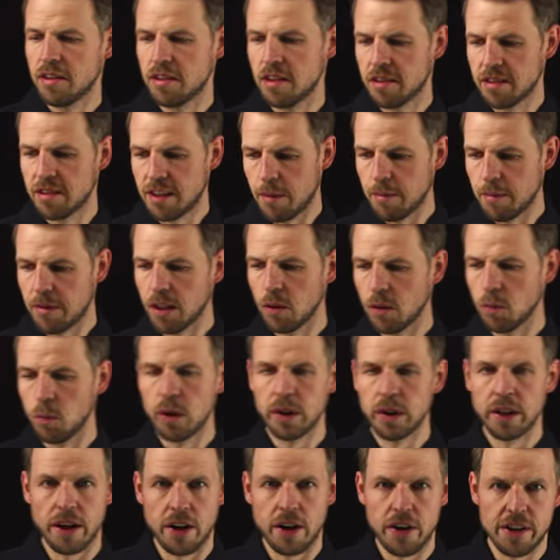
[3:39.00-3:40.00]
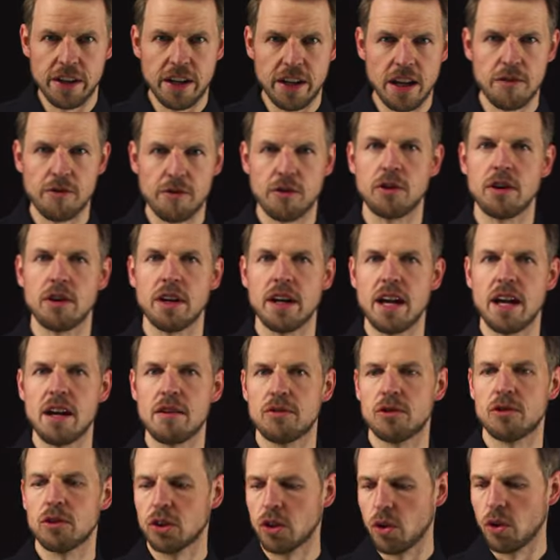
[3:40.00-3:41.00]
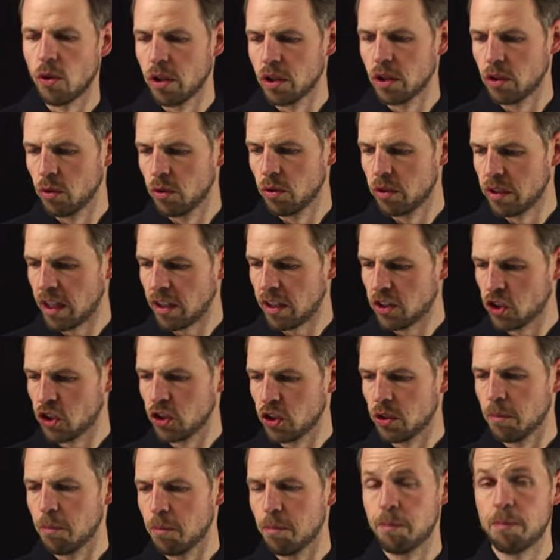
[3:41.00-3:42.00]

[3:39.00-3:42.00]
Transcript: is something we are never ever going to touch